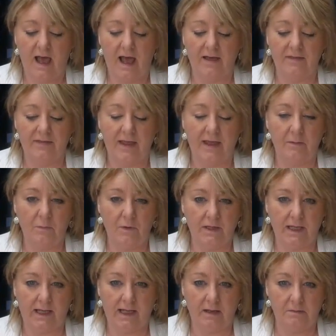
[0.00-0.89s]
and then
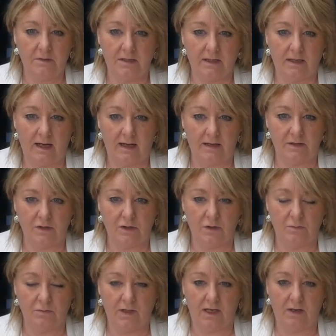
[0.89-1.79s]
when they came to the
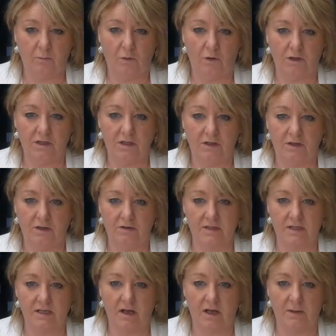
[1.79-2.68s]
classroom they worked on their
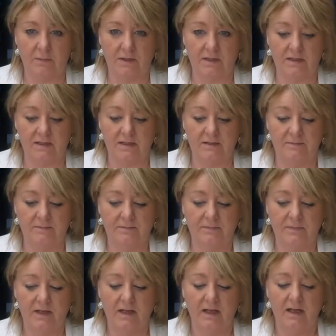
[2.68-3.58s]
assignments.
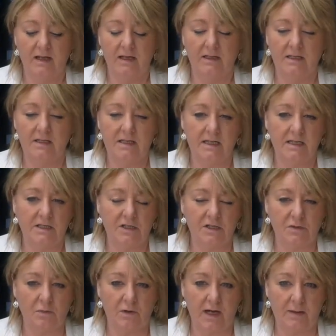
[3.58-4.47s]
The
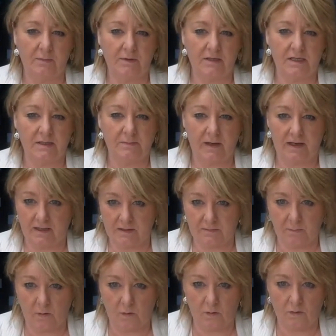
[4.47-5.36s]
teachers were able to
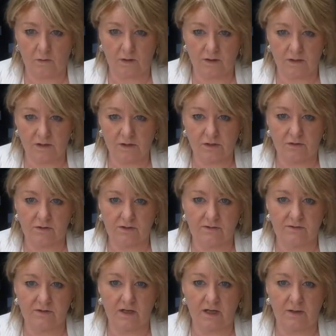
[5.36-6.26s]
spend more
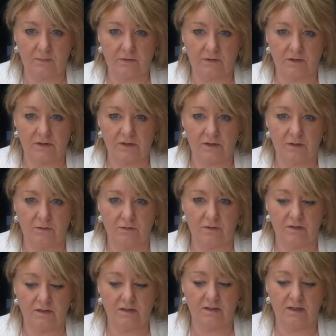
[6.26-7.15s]
constructive time with their
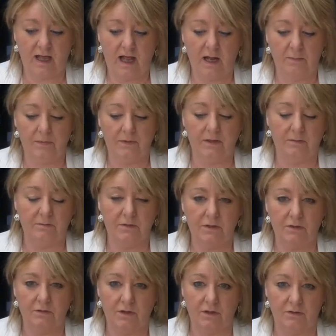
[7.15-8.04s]
students, helping them
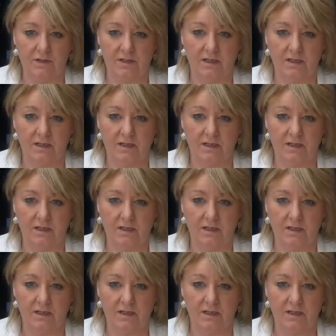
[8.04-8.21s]
do their